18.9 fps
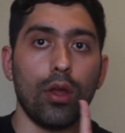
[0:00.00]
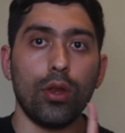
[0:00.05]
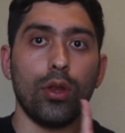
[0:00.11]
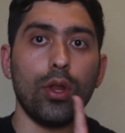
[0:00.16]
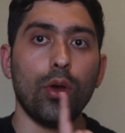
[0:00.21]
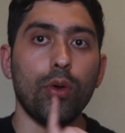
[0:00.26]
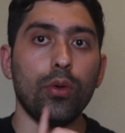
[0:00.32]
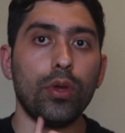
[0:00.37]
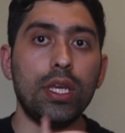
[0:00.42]

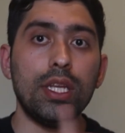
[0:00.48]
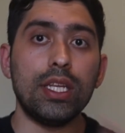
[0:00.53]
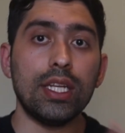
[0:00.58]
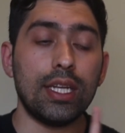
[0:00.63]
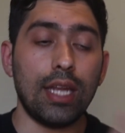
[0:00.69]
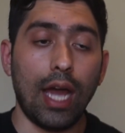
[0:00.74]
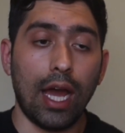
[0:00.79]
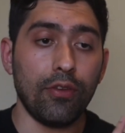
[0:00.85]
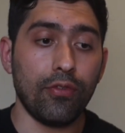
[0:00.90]
No, he
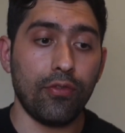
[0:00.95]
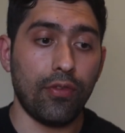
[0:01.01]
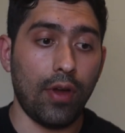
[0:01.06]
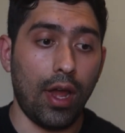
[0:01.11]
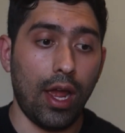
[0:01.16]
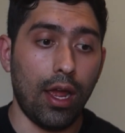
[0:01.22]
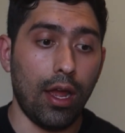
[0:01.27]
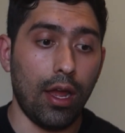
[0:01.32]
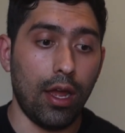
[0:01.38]
did
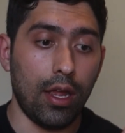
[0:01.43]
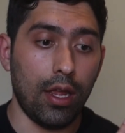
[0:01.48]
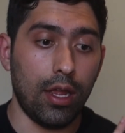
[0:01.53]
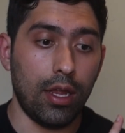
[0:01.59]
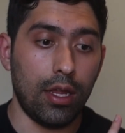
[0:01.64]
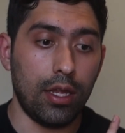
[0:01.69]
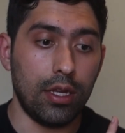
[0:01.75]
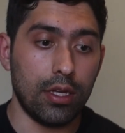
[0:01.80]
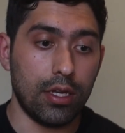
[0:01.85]
not.
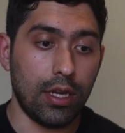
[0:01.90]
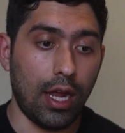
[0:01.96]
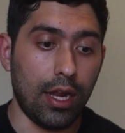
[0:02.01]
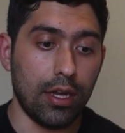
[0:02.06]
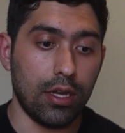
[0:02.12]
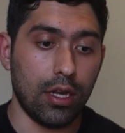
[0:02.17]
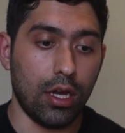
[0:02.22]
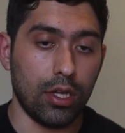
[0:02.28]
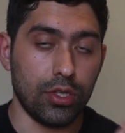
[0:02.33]
He did
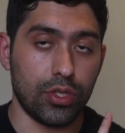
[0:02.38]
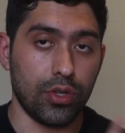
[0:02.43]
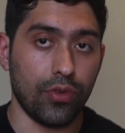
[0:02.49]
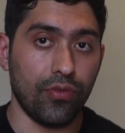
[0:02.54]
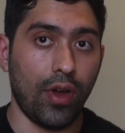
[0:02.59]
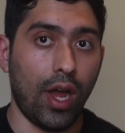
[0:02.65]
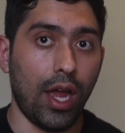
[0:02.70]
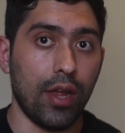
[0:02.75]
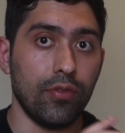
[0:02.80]
not
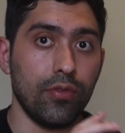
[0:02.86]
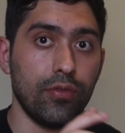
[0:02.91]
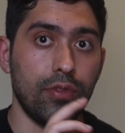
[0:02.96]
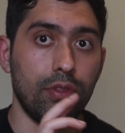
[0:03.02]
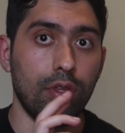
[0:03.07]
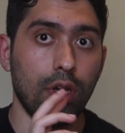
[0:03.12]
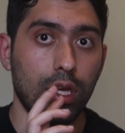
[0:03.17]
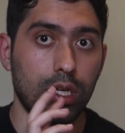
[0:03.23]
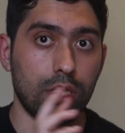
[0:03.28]

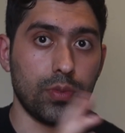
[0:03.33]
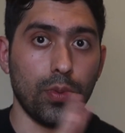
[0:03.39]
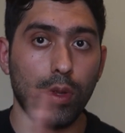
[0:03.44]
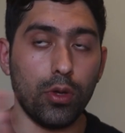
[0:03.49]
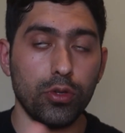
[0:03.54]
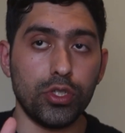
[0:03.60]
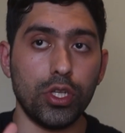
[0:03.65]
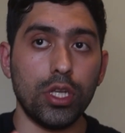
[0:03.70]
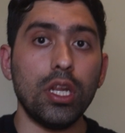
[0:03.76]
survive the
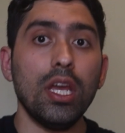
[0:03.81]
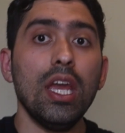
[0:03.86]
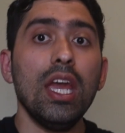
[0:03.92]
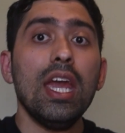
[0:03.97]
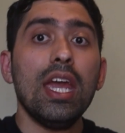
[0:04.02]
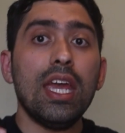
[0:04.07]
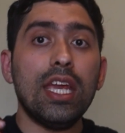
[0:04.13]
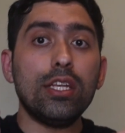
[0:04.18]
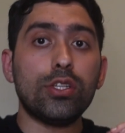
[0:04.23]
explosion.
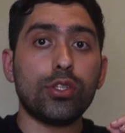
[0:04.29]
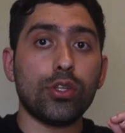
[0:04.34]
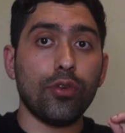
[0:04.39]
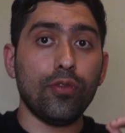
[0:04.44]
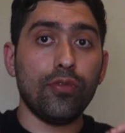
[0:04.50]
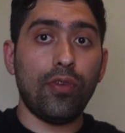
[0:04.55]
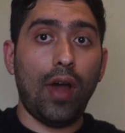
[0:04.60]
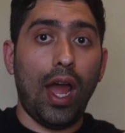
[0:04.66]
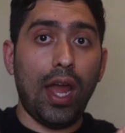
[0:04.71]
He
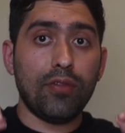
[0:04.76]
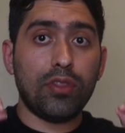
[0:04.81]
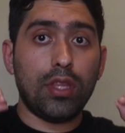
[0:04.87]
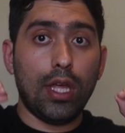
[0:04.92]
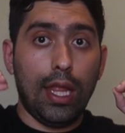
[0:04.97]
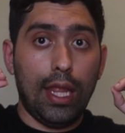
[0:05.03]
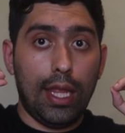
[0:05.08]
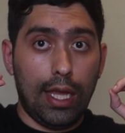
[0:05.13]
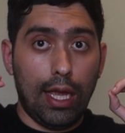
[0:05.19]
survived
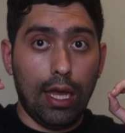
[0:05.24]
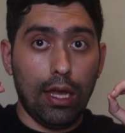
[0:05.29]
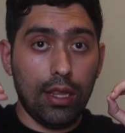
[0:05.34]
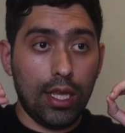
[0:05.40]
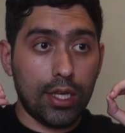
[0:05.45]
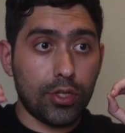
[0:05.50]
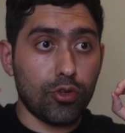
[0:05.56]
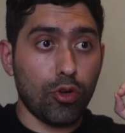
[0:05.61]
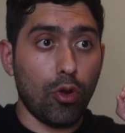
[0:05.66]
the
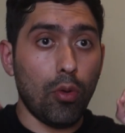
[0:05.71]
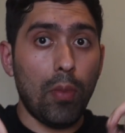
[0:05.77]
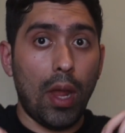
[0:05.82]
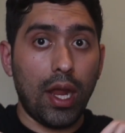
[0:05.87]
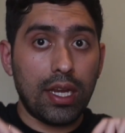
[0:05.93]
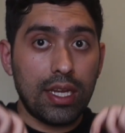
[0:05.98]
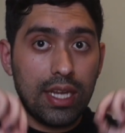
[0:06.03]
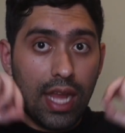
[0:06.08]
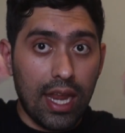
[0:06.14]

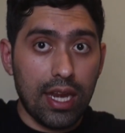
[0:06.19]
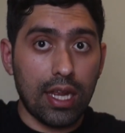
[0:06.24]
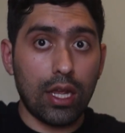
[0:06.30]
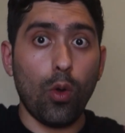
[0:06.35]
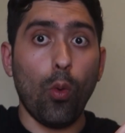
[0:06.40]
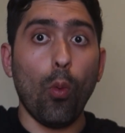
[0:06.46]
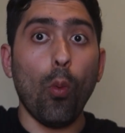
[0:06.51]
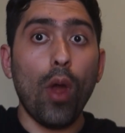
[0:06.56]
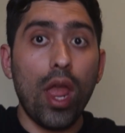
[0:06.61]

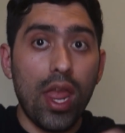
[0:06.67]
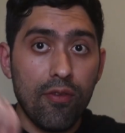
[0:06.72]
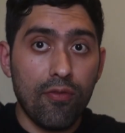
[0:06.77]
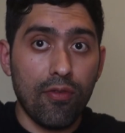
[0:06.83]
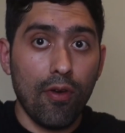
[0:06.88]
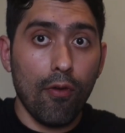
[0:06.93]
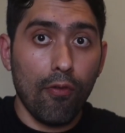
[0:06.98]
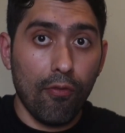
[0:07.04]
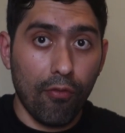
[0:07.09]
electromagnetic
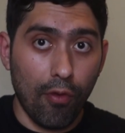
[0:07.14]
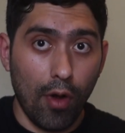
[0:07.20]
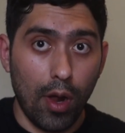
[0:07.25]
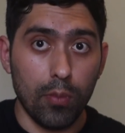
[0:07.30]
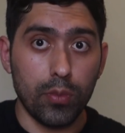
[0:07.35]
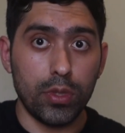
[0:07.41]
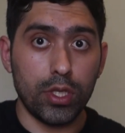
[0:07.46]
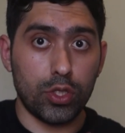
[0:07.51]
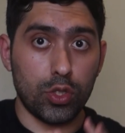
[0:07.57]
wave
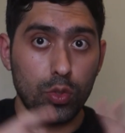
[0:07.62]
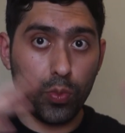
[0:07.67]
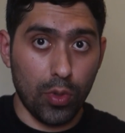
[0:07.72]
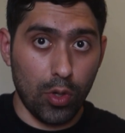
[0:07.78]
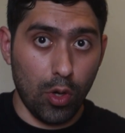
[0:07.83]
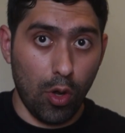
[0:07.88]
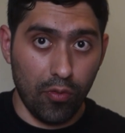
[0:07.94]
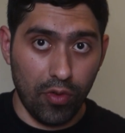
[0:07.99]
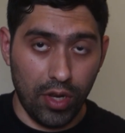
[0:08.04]
from the
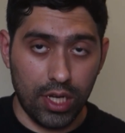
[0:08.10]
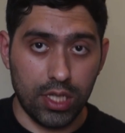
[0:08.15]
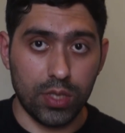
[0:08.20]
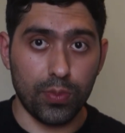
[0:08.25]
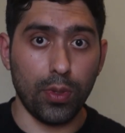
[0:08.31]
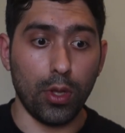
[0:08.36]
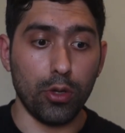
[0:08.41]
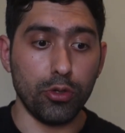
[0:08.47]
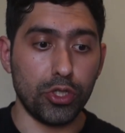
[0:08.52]
supernova
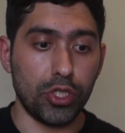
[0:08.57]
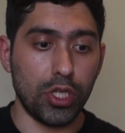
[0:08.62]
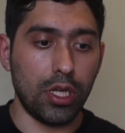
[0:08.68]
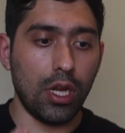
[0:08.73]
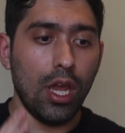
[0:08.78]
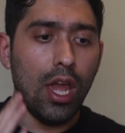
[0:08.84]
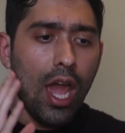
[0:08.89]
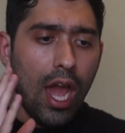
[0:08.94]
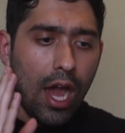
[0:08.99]

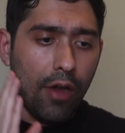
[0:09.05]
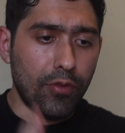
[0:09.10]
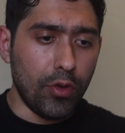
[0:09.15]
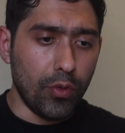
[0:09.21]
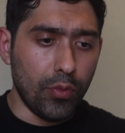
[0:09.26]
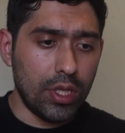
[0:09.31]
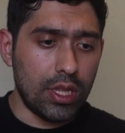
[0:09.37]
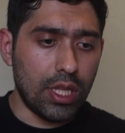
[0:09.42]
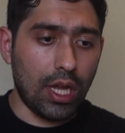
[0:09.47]
explosion. If
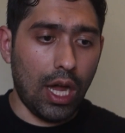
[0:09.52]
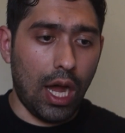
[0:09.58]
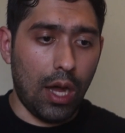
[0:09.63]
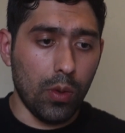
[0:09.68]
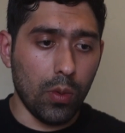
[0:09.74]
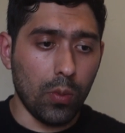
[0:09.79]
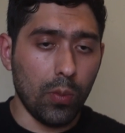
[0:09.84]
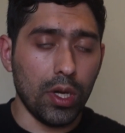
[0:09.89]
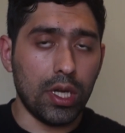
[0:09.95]
you read the
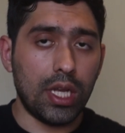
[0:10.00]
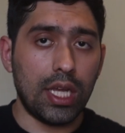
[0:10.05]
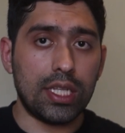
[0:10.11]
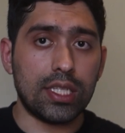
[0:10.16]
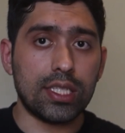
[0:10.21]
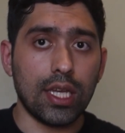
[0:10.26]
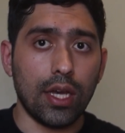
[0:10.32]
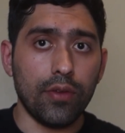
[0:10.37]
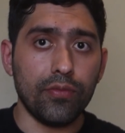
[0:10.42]
comic book
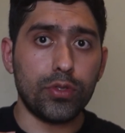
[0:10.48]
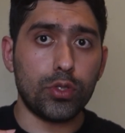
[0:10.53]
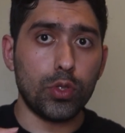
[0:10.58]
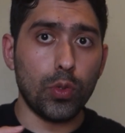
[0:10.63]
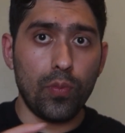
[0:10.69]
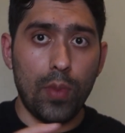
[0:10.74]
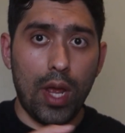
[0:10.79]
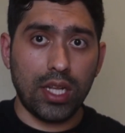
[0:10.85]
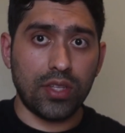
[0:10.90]
itself,
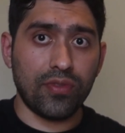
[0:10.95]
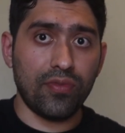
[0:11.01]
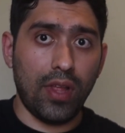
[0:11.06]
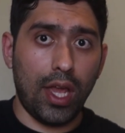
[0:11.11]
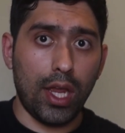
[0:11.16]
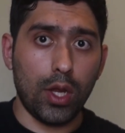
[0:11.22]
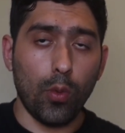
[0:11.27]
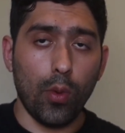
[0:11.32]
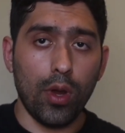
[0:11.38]
Superman's
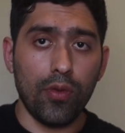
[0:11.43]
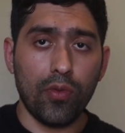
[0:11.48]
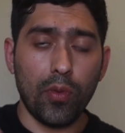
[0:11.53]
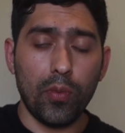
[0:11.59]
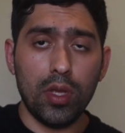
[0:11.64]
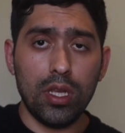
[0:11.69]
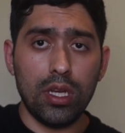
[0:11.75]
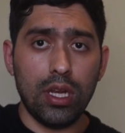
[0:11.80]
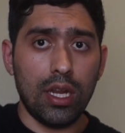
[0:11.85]
flying away
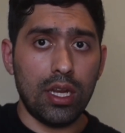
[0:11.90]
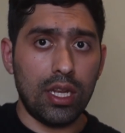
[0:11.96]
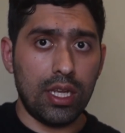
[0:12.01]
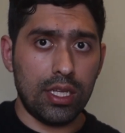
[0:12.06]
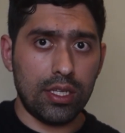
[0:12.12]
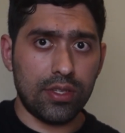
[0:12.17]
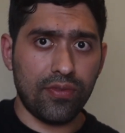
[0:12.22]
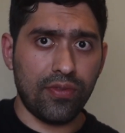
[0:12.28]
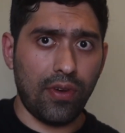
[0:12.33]
from it, and
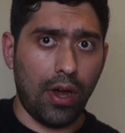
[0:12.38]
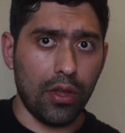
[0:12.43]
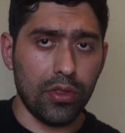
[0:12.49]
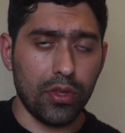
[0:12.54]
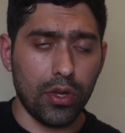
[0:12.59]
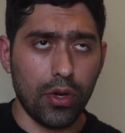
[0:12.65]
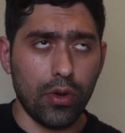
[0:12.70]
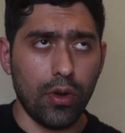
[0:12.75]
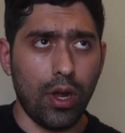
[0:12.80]
his
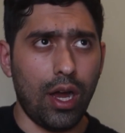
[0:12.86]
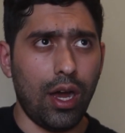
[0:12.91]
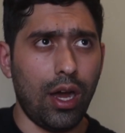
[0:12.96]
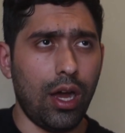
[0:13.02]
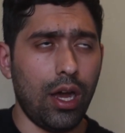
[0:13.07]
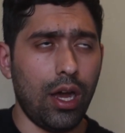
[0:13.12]
father,